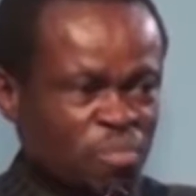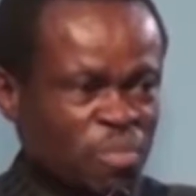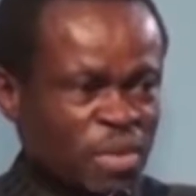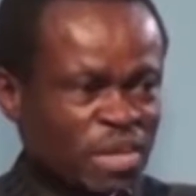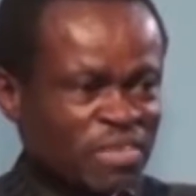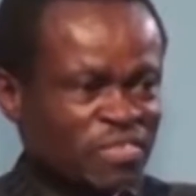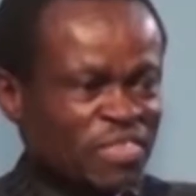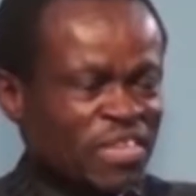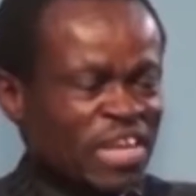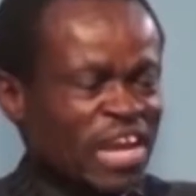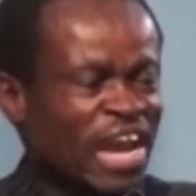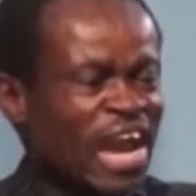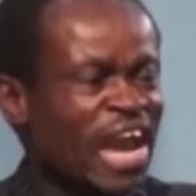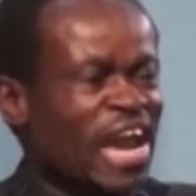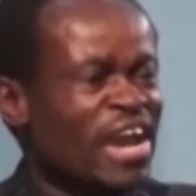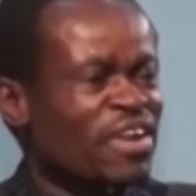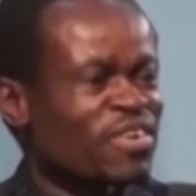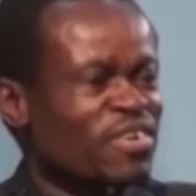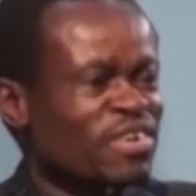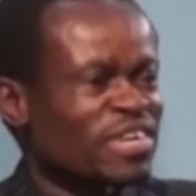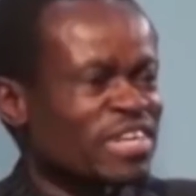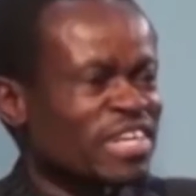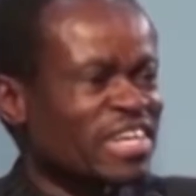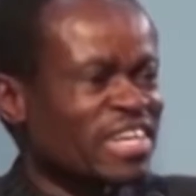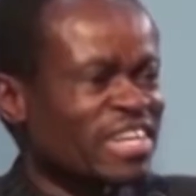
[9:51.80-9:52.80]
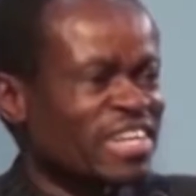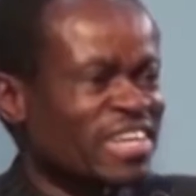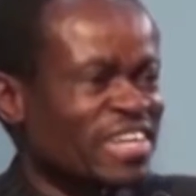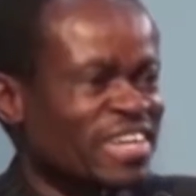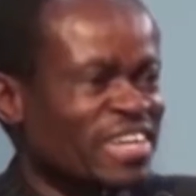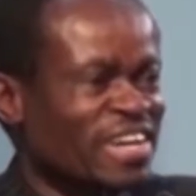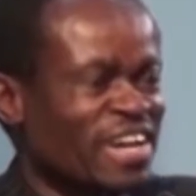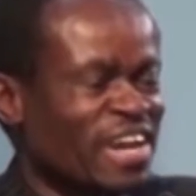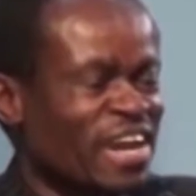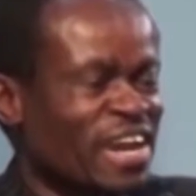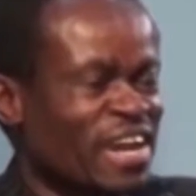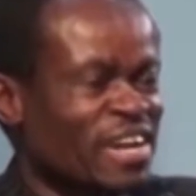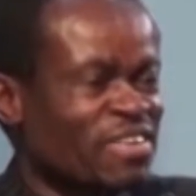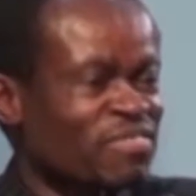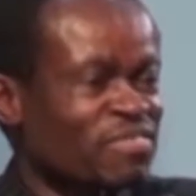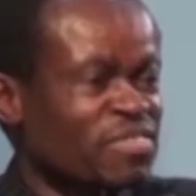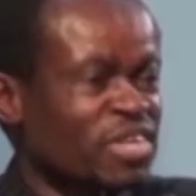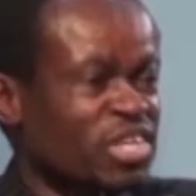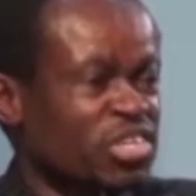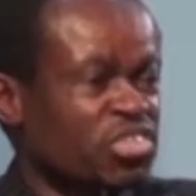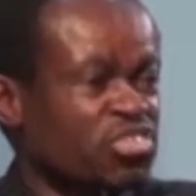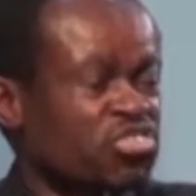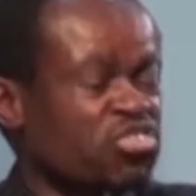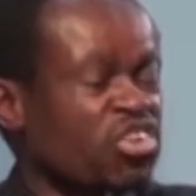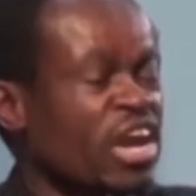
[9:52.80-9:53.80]
But the irony and
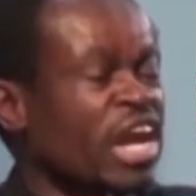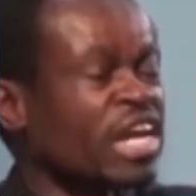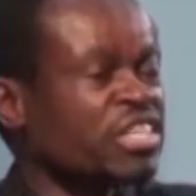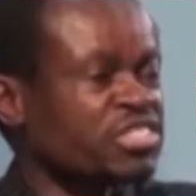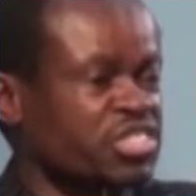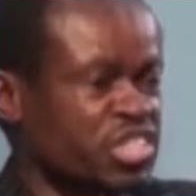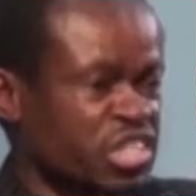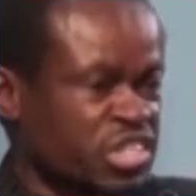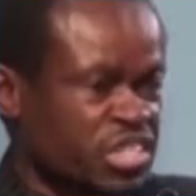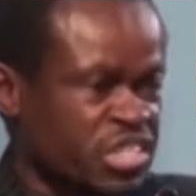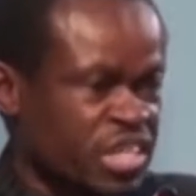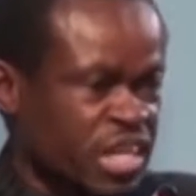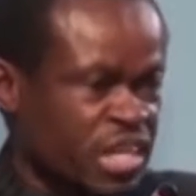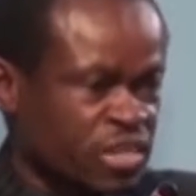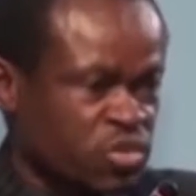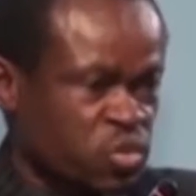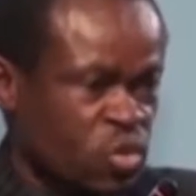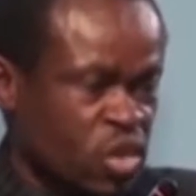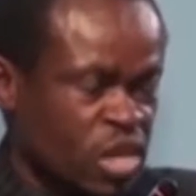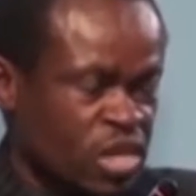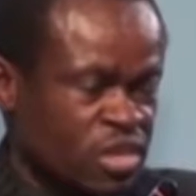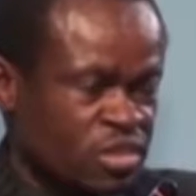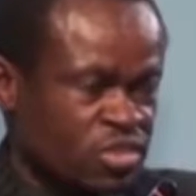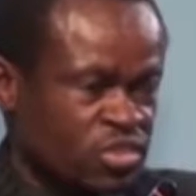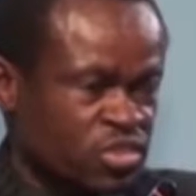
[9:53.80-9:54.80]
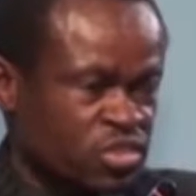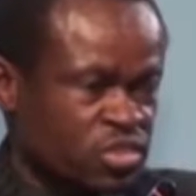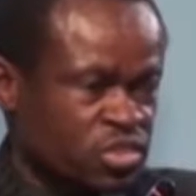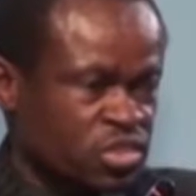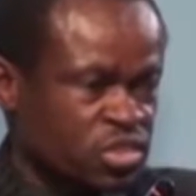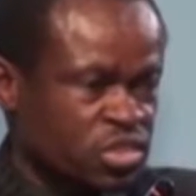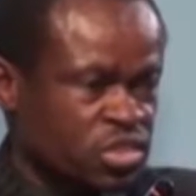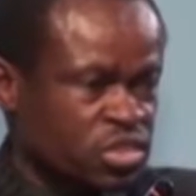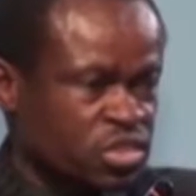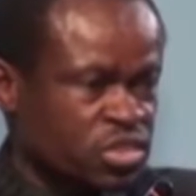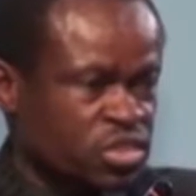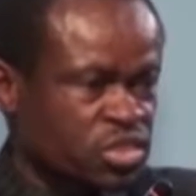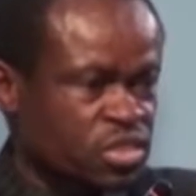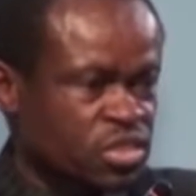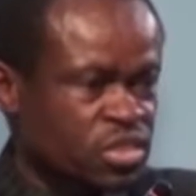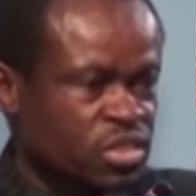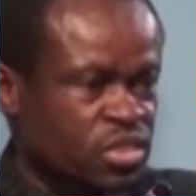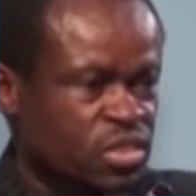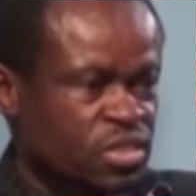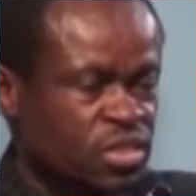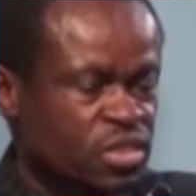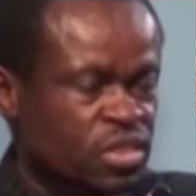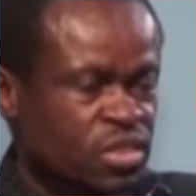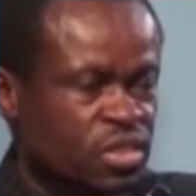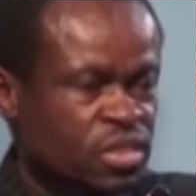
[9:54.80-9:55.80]
the tragedy at
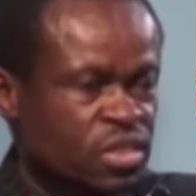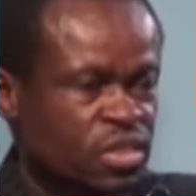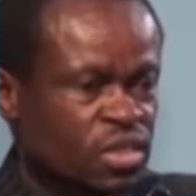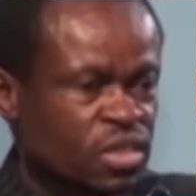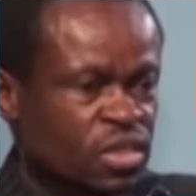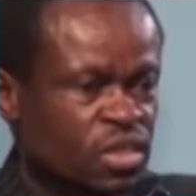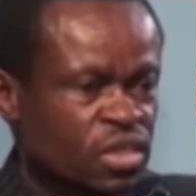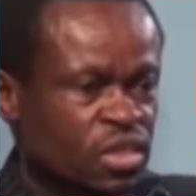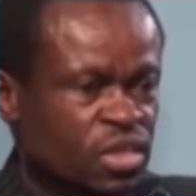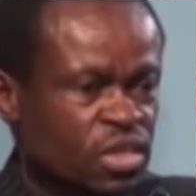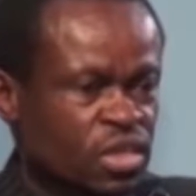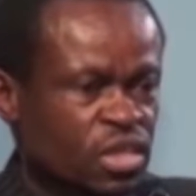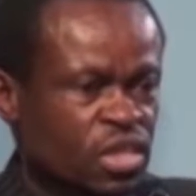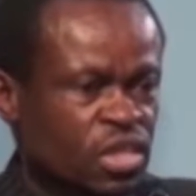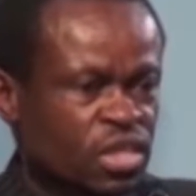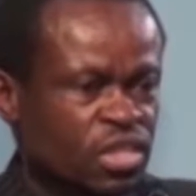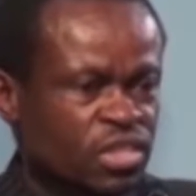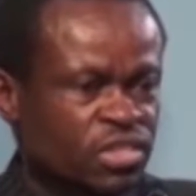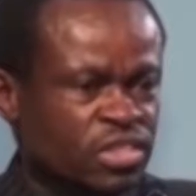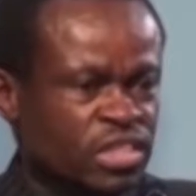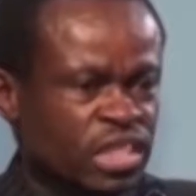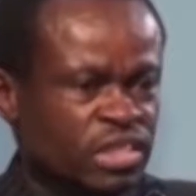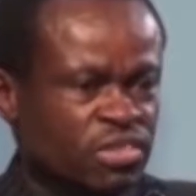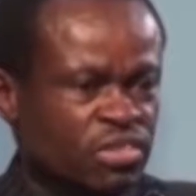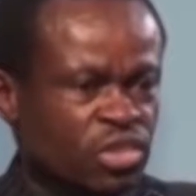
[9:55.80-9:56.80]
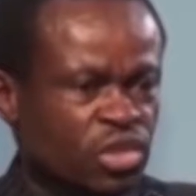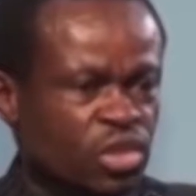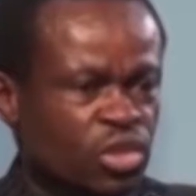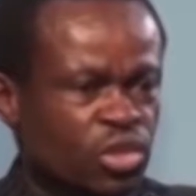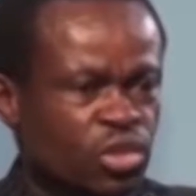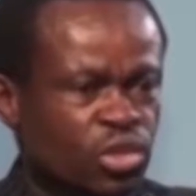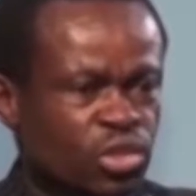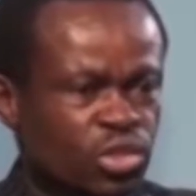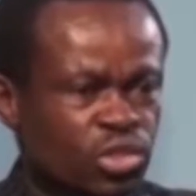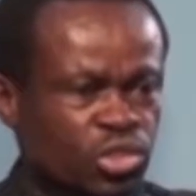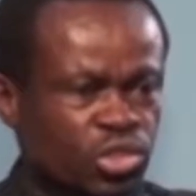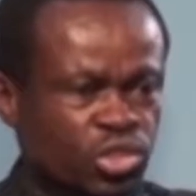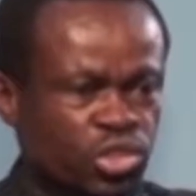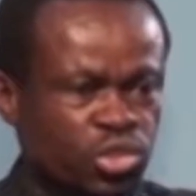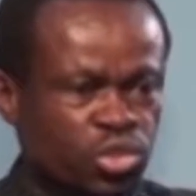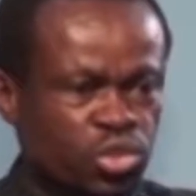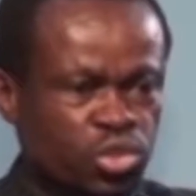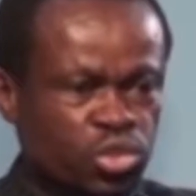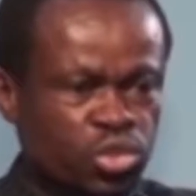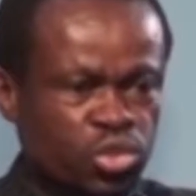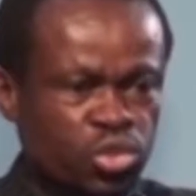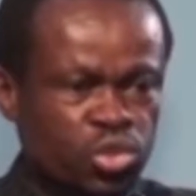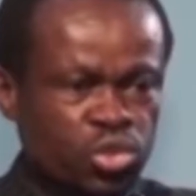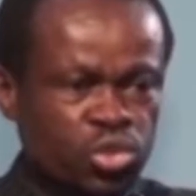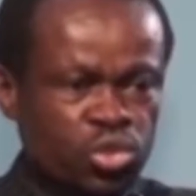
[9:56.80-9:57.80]
once is that those
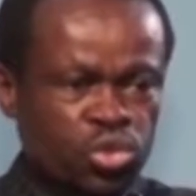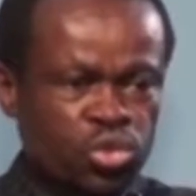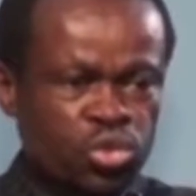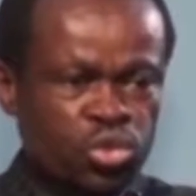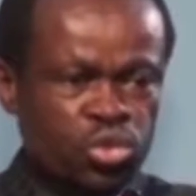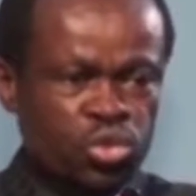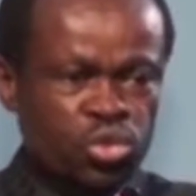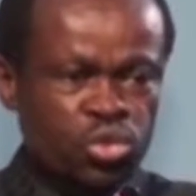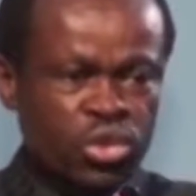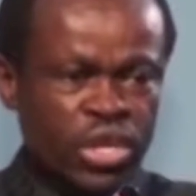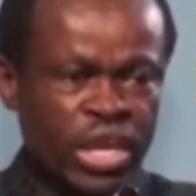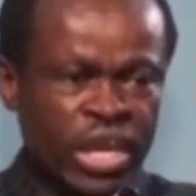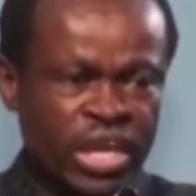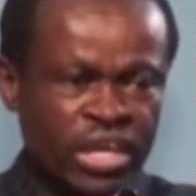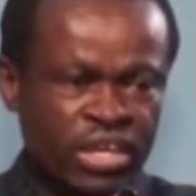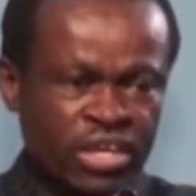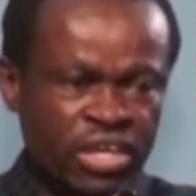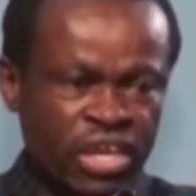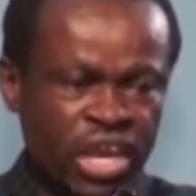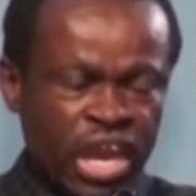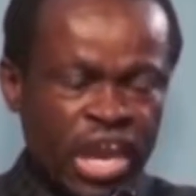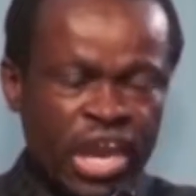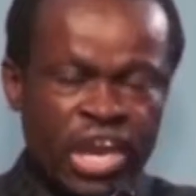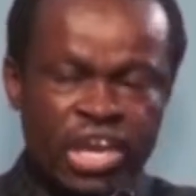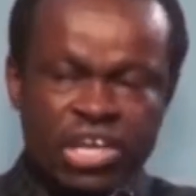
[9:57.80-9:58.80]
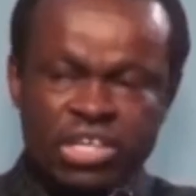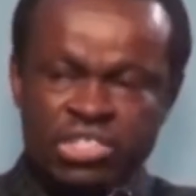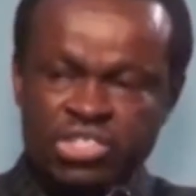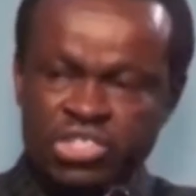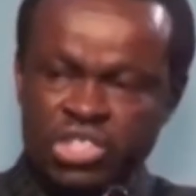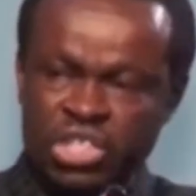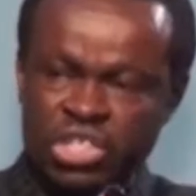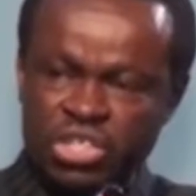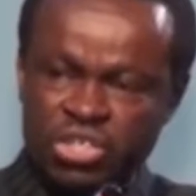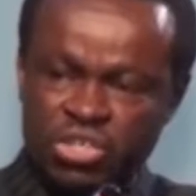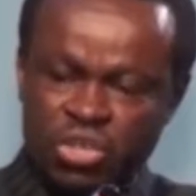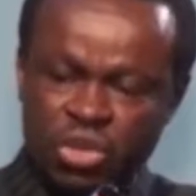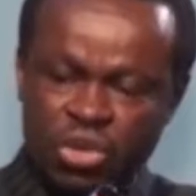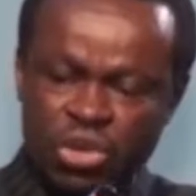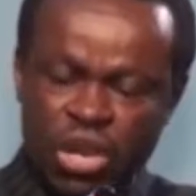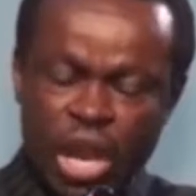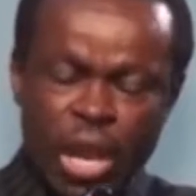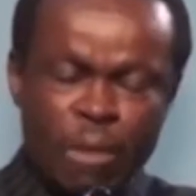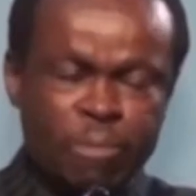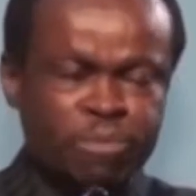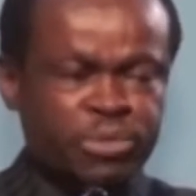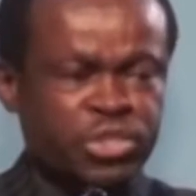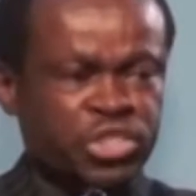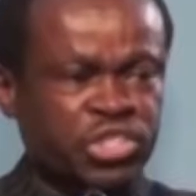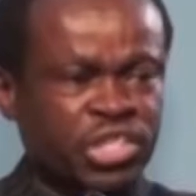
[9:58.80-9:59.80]
who engage in
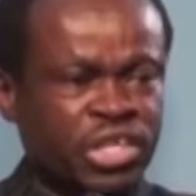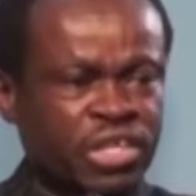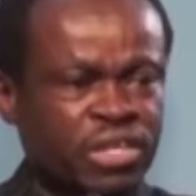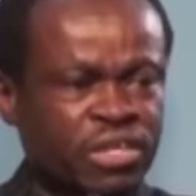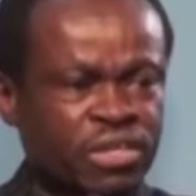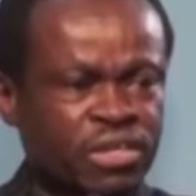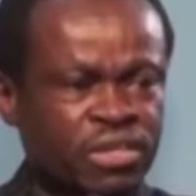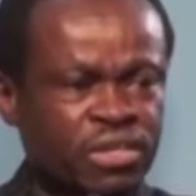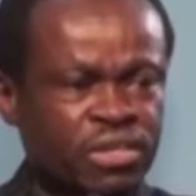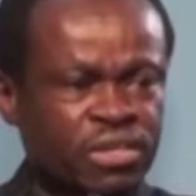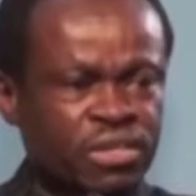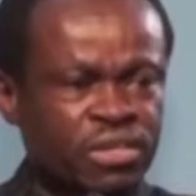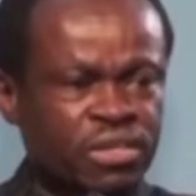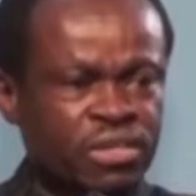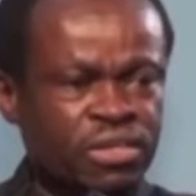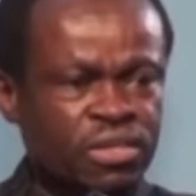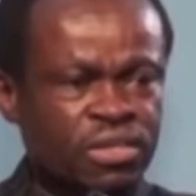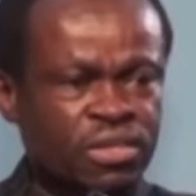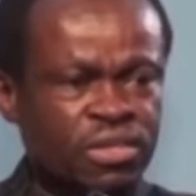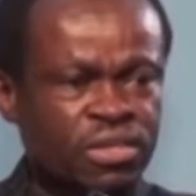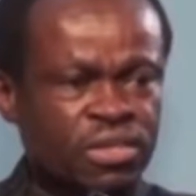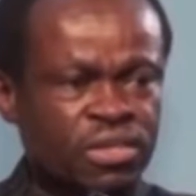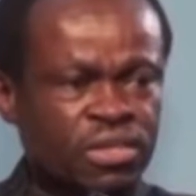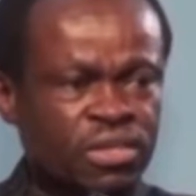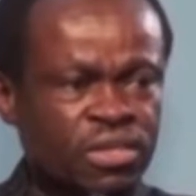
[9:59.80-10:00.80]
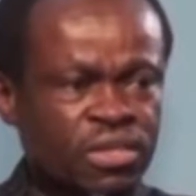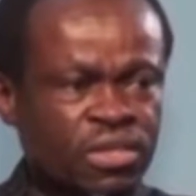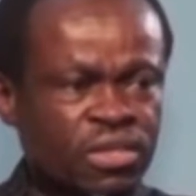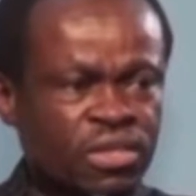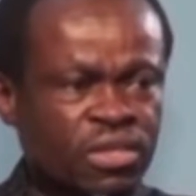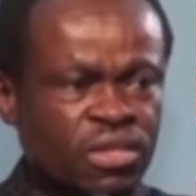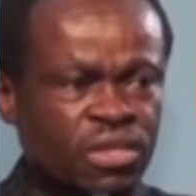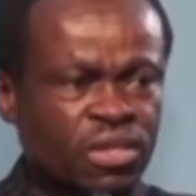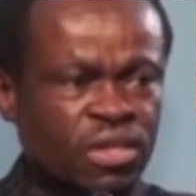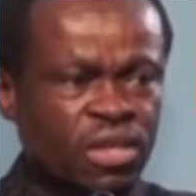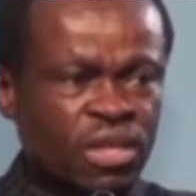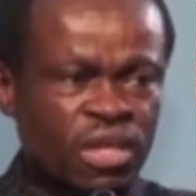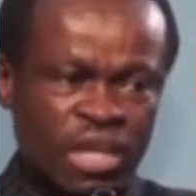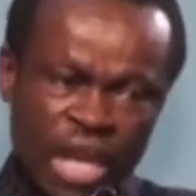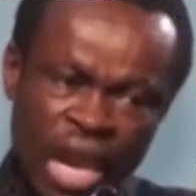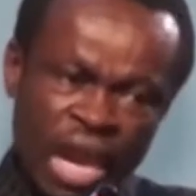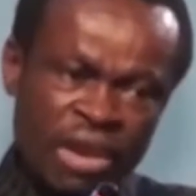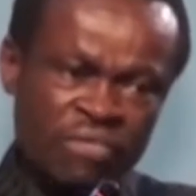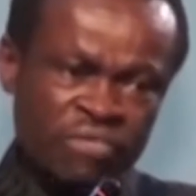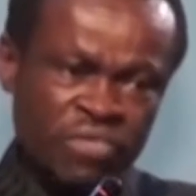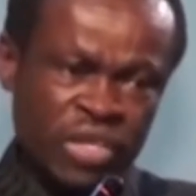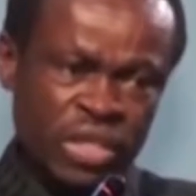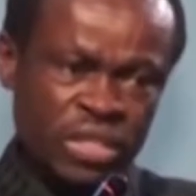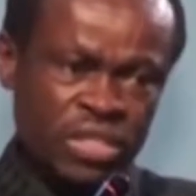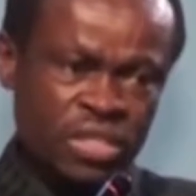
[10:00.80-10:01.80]
corruption
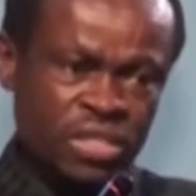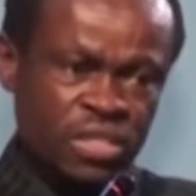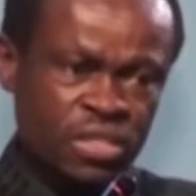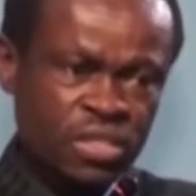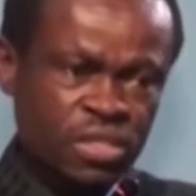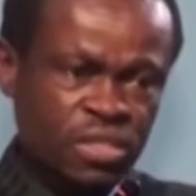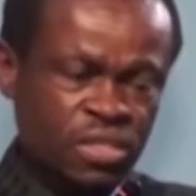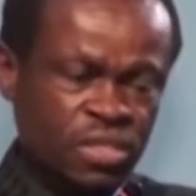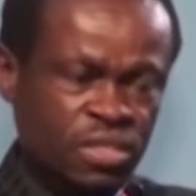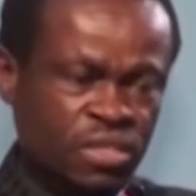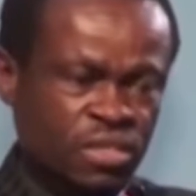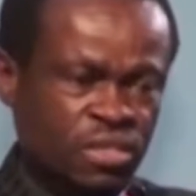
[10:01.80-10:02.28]
love it.